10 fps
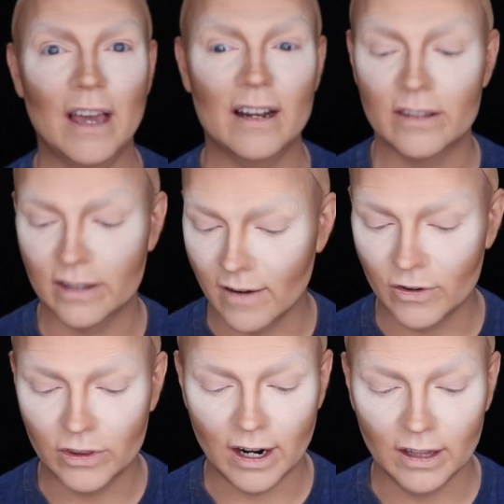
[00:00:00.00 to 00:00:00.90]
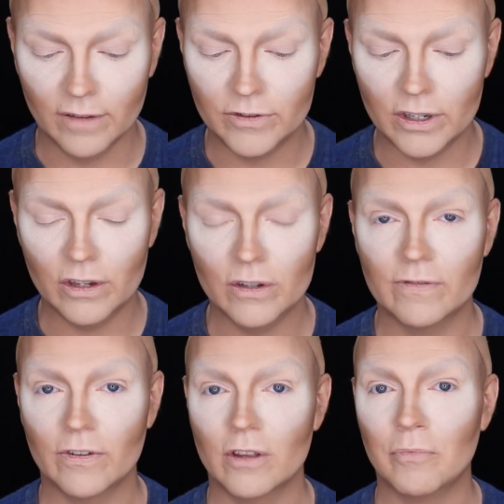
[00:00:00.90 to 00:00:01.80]
I discovered that I love to use
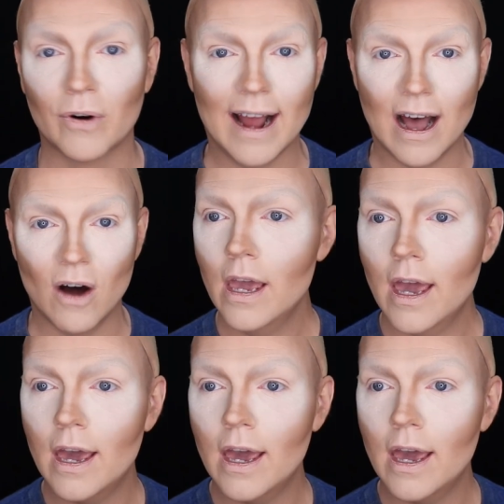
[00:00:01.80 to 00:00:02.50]
for the brow.